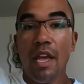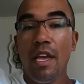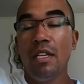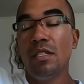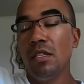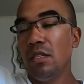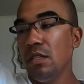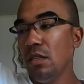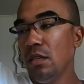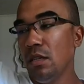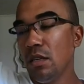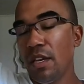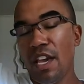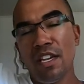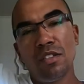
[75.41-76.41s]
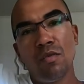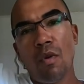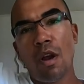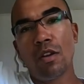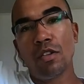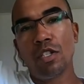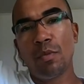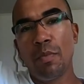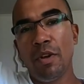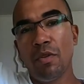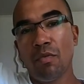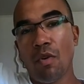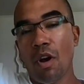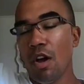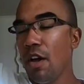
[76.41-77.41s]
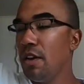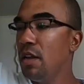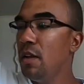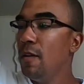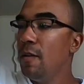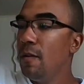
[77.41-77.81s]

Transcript: hey, is this a casting rod or a spinning rod?